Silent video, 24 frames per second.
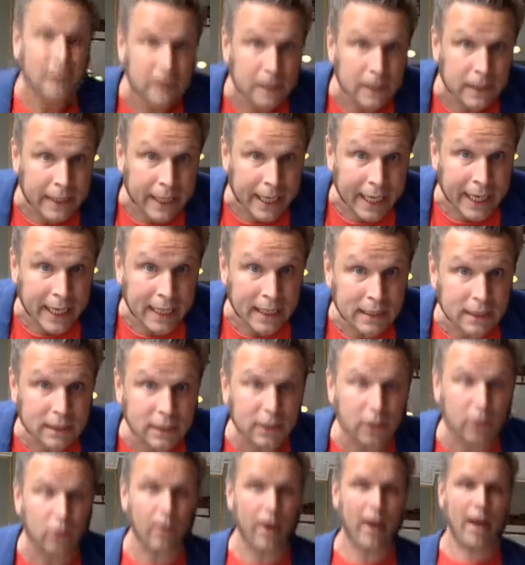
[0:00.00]

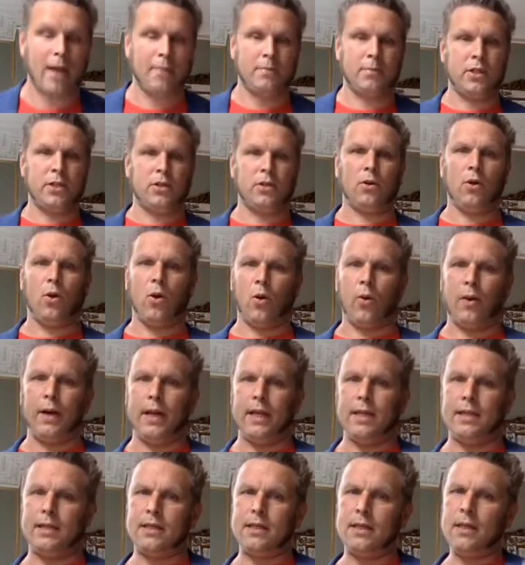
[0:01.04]
Instagram stories
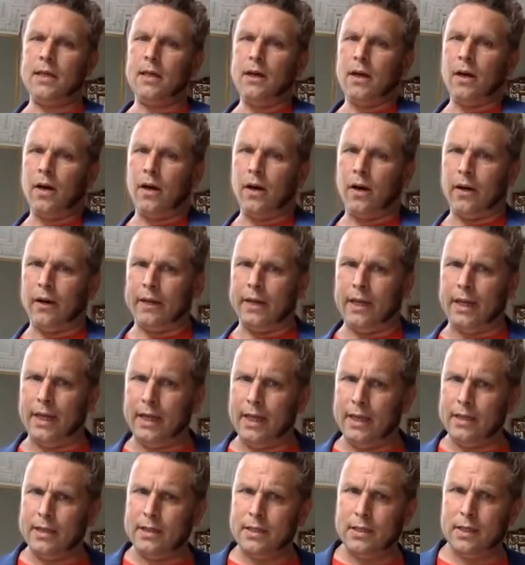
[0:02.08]
on
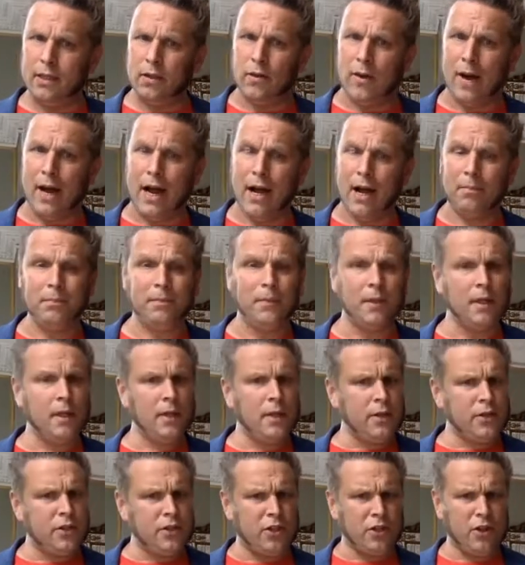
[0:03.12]
Instagram.
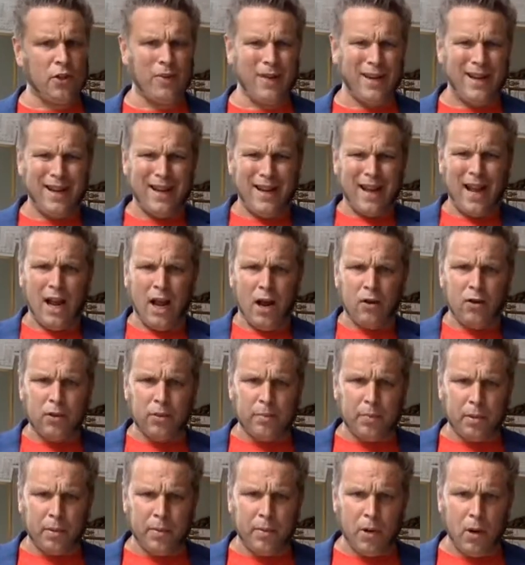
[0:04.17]
So how to
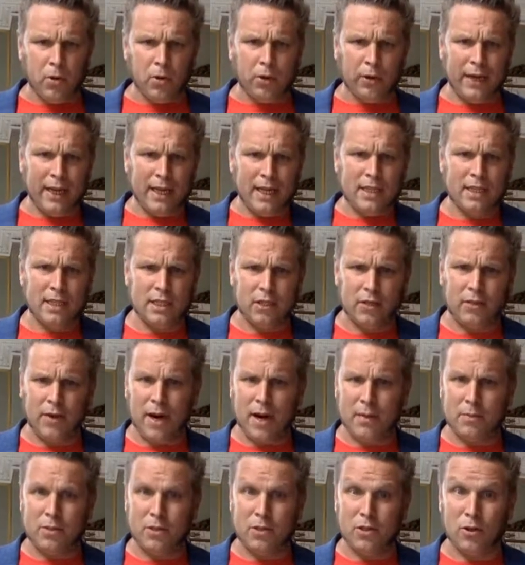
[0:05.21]
promote our Instagram
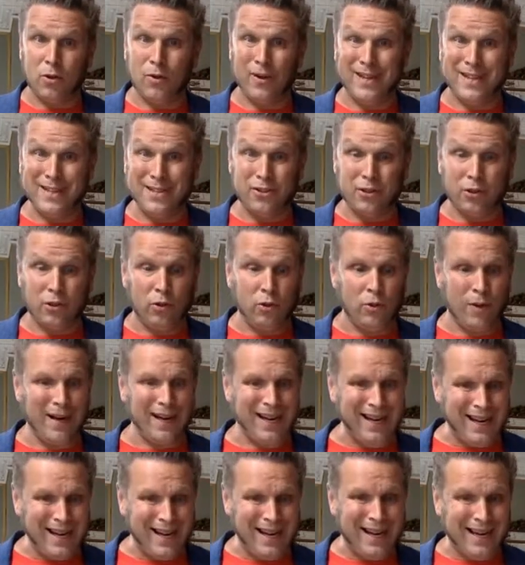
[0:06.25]
stories through
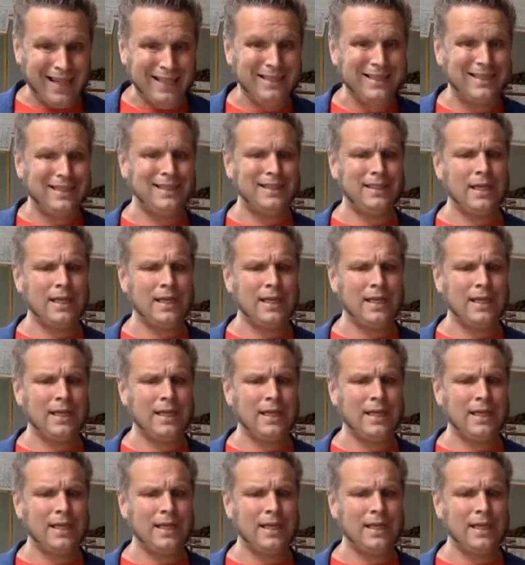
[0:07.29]
ads.